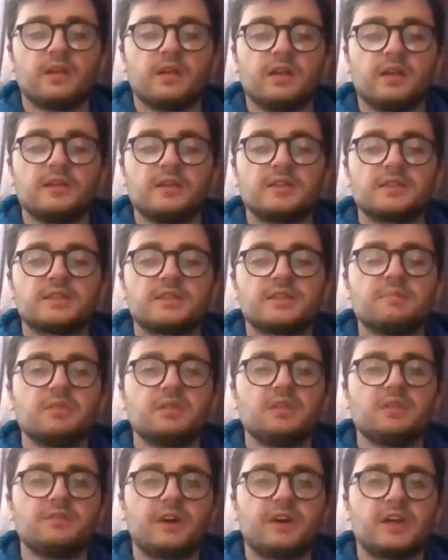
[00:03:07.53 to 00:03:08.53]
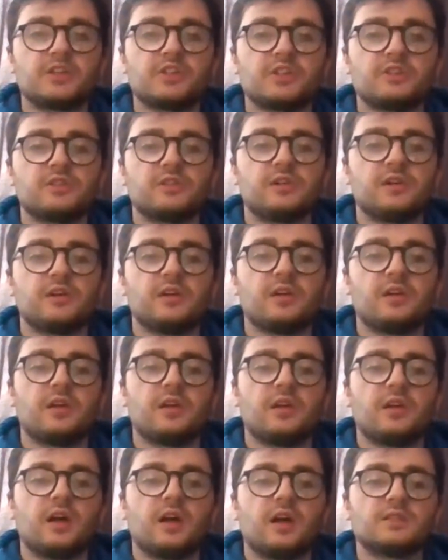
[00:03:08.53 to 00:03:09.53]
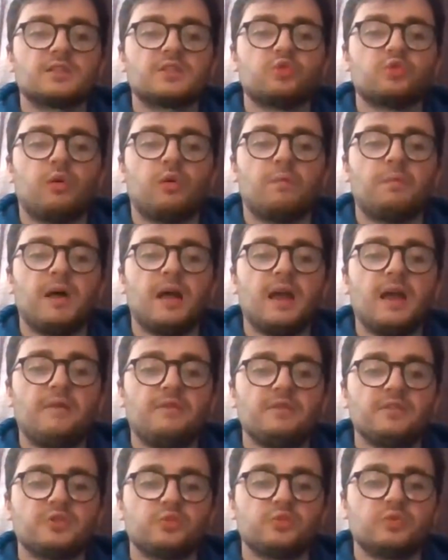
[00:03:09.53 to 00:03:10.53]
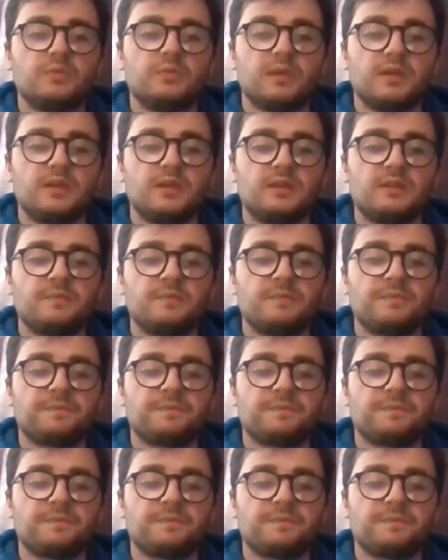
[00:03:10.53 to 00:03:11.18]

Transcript: in a similar fashion as to what parents would be.